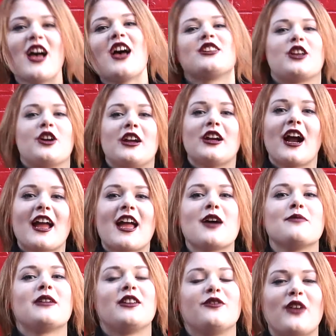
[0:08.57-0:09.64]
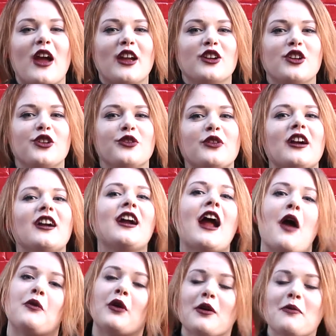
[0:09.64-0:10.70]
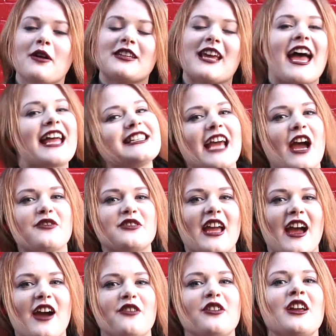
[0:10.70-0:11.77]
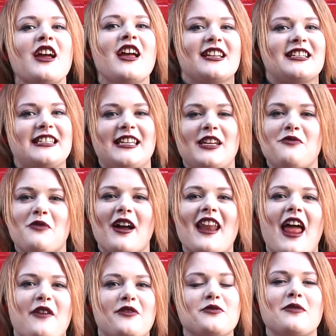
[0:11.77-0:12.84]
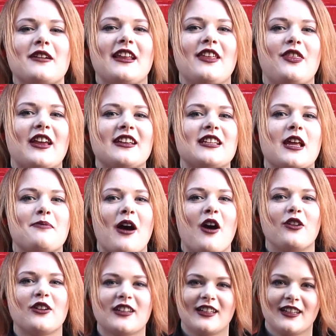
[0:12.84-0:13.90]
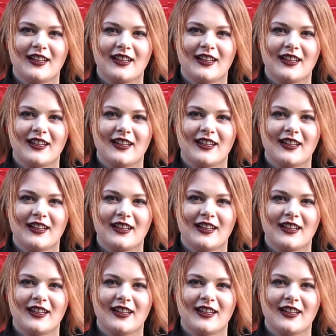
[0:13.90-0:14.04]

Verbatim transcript: So here I am in Vancouver, and we're about to head downtown to see what everybody thinks about